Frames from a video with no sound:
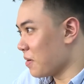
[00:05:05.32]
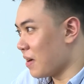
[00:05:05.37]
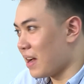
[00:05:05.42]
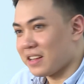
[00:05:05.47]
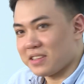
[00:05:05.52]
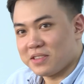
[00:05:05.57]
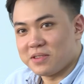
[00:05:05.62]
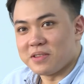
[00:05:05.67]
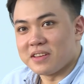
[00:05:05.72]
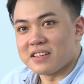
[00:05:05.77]
So
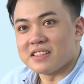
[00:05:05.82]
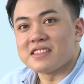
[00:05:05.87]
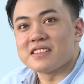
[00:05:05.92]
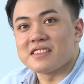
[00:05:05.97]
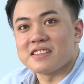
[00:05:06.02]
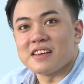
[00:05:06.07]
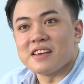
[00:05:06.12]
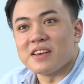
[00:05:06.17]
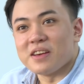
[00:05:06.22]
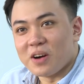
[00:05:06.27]
as you can
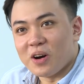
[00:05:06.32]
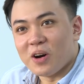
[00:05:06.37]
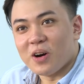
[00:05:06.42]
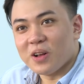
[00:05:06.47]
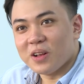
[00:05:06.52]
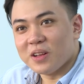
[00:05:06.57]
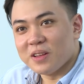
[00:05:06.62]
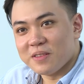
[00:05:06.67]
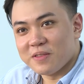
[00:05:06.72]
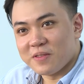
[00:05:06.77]
see,
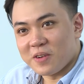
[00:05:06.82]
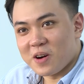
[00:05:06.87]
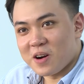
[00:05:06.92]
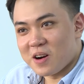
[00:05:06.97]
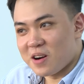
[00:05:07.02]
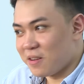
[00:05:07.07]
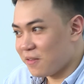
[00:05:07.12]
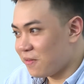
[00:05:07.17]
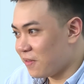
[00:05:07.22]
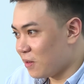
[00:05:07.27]
all of
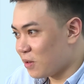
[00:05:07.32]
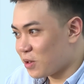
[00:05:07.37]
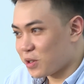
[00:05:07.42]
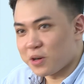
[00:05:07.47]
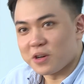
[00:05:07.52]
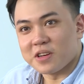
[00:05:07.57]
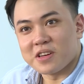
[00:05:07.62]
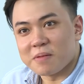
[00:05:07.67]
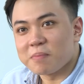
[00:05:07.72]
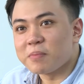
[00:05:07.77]
our
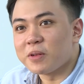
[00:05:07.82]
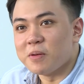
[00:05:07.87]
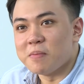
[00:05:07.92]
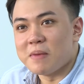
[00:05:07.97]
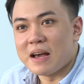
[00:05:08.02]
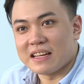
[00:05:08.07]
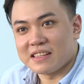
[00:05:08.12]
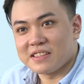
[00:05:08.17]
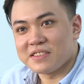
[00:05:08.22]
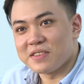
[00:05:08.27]
future
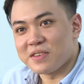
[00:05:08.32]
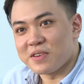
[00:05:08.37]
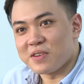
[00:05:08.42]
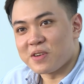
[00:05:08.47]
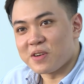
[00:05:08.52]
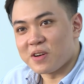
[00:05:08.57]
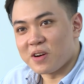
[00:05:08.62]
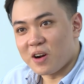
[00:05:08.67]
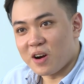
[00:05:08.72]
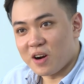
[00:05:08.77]
diplomats
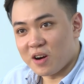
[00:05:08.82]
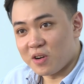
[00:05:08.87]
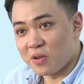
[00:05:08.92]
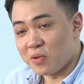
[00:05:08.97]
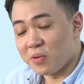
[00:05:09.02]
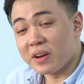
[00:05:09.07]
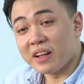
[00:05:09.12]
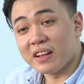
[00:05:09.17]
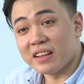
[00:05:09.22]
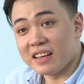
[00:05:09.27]
here are
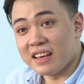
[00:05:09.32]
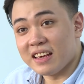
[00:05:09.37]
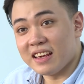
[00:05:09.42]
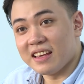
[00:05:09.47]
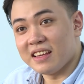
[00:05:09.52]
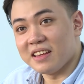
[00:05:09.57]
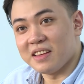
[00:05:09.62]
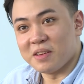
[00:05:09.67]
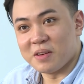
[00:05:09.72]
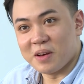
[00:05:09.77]
really,
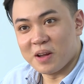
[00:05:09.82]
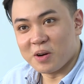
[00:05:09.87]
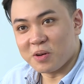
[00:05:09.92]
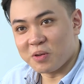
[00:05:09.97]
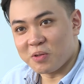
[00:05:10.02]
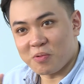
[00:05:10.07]
you know,